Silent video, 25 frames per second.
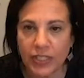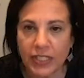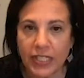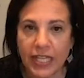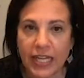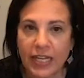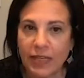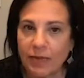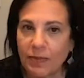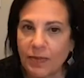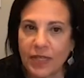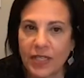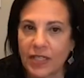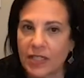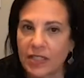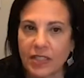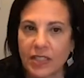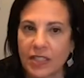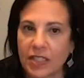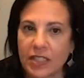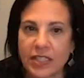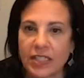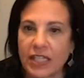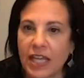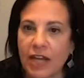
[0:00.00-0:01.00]
excited, because
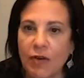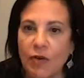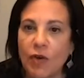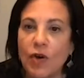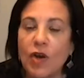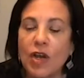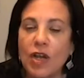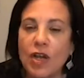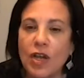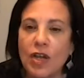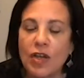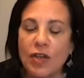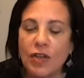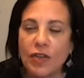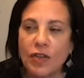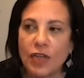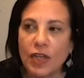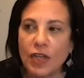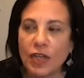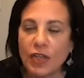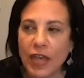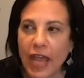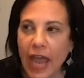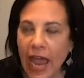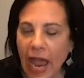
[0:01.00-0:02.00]
this is how
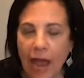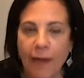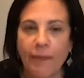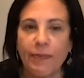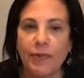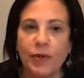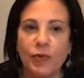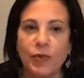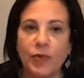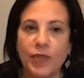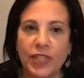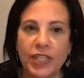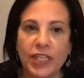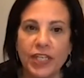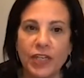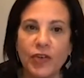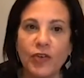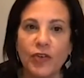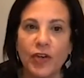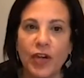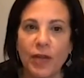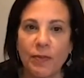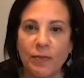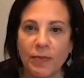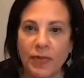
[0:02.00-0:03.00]
it happened when the
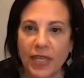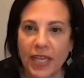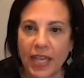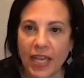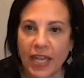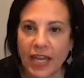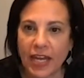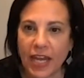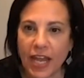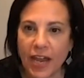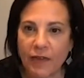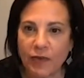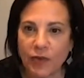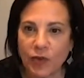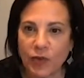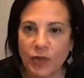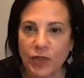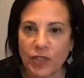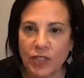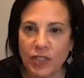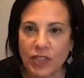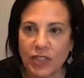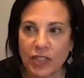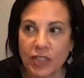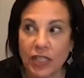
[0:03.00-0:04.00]
internet began. Everyone
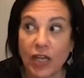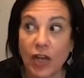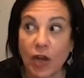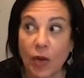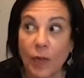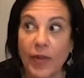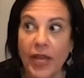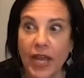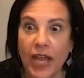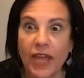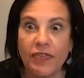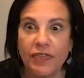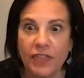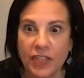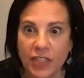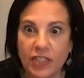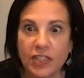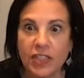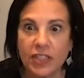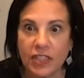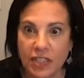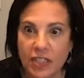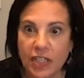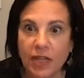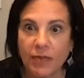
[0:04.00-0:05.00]
is just like, oh my God,
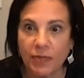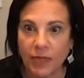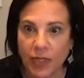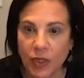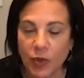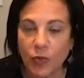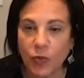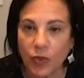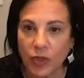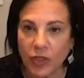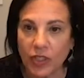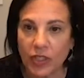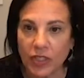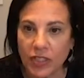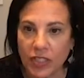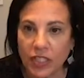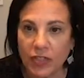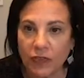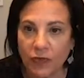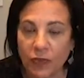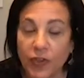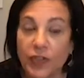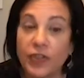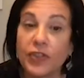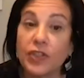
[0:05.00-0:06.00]
this is something really
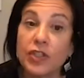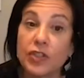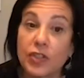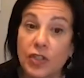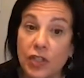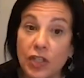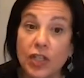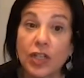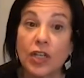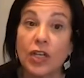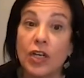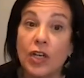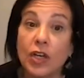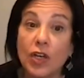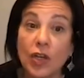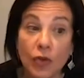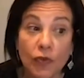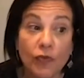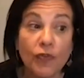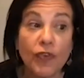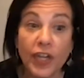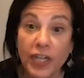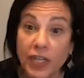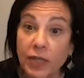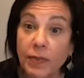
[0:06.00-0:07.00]
different that's going to
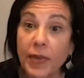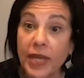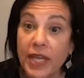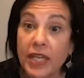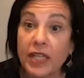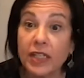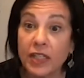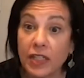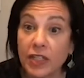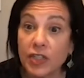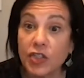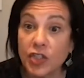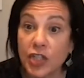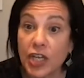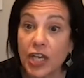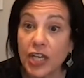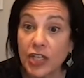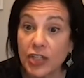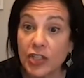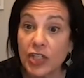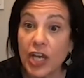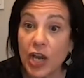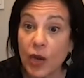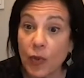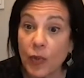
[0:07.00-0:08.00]
fundamentally
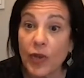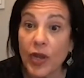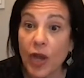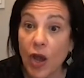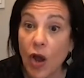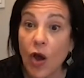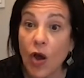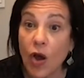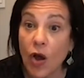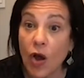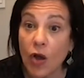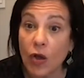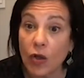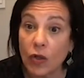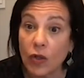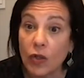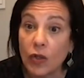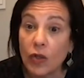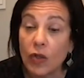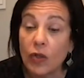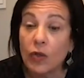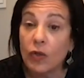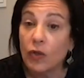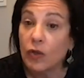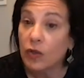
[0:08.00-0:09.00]
change how we
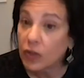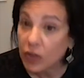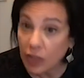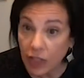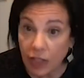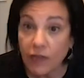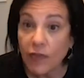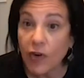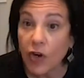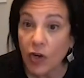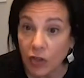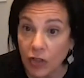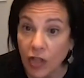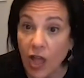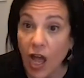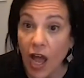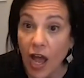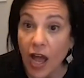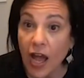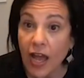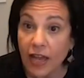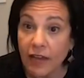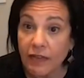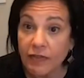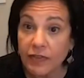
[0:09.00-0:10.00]
all live our
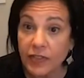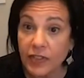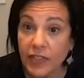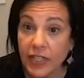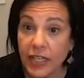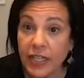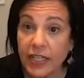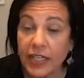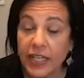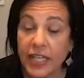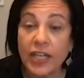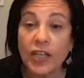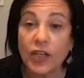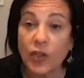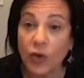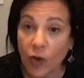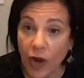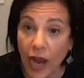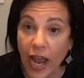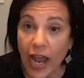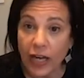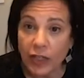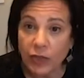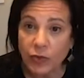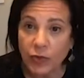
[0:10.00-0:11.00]
lives and
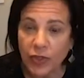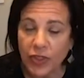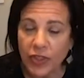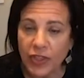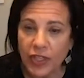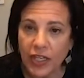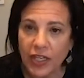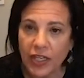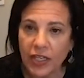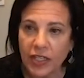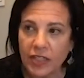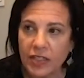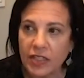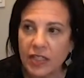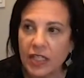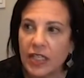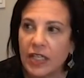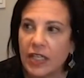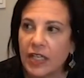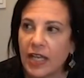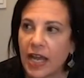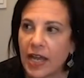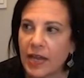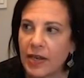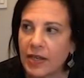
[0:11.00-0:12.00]
interact with things.
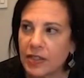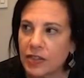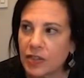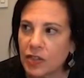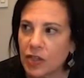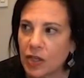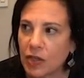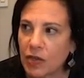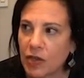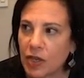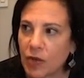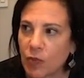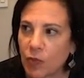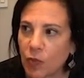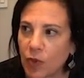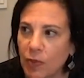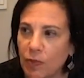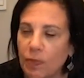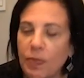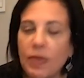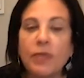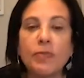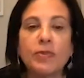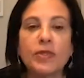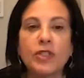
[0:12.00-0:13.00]
And
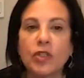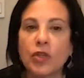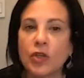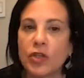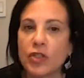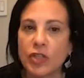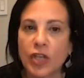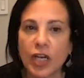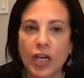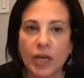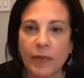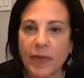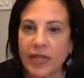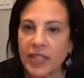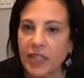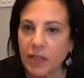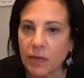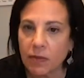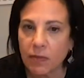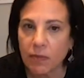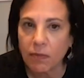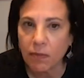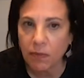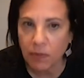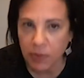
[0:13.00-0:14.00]
when people started talking about
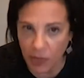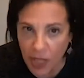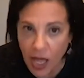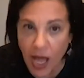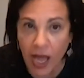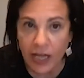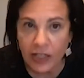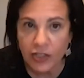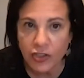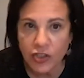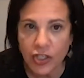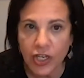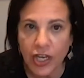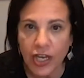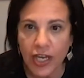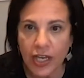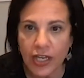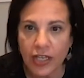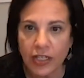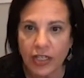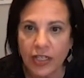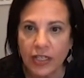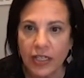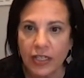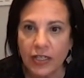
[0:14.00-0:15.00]
the
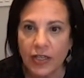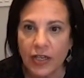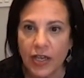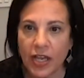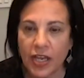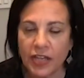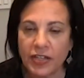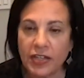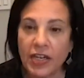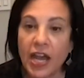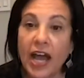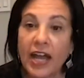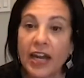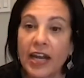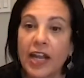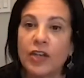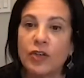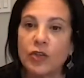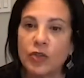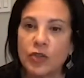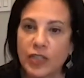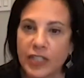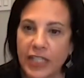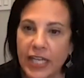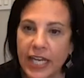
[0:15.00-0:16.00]
blockchain and not
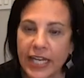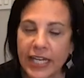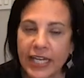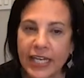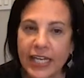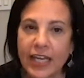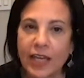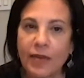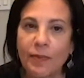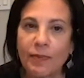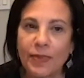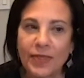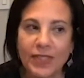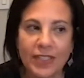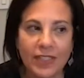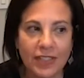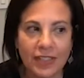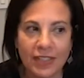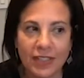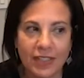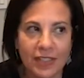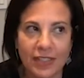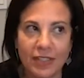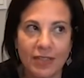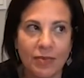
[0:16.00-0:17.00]
understanding it, but
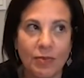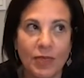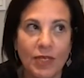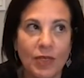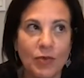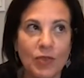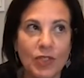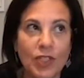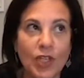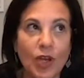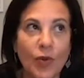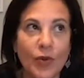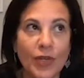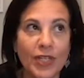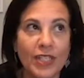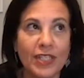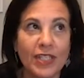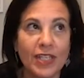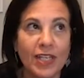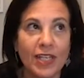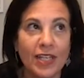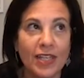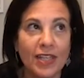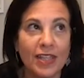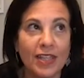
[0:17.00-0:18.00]
to me, it was always
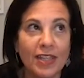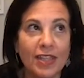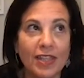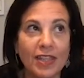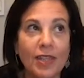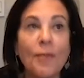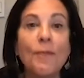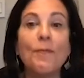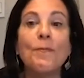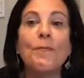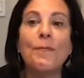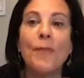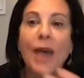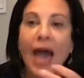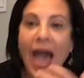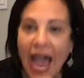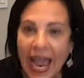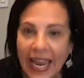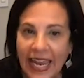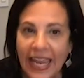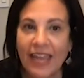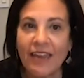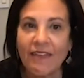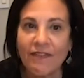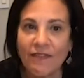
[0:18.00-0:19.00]
the
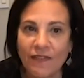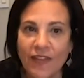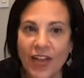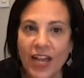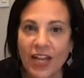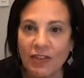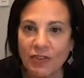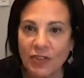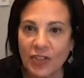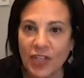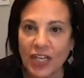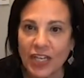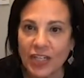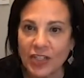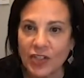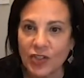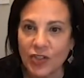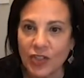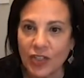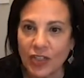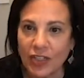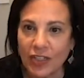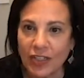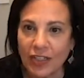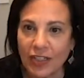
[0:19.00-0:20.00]
back end
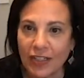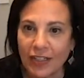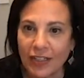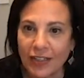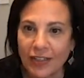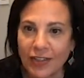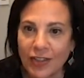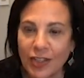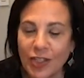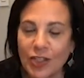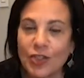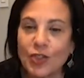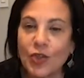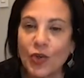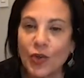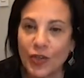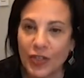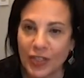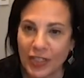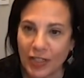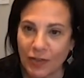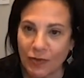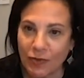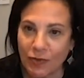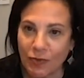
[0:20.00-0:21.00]
foundation that's
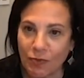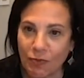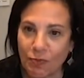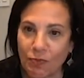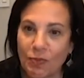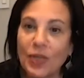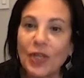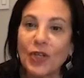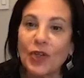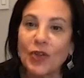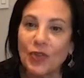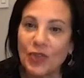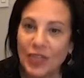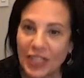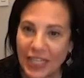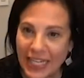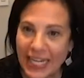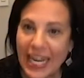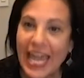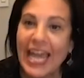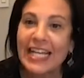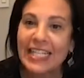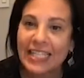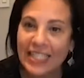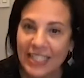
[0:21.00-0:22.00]
going to build the
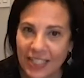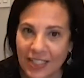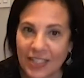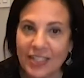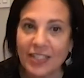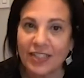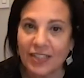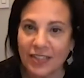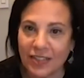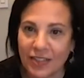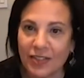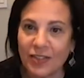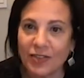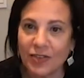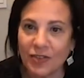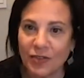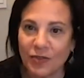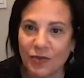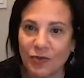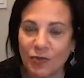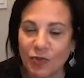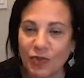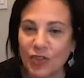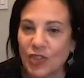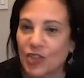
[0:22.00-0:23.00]
next
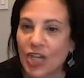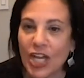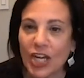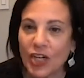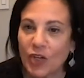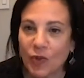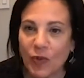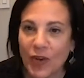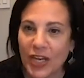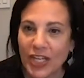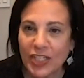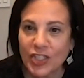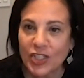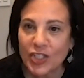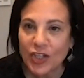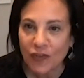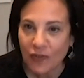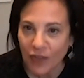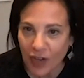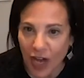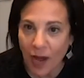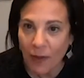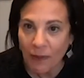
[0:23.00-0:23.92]
generation of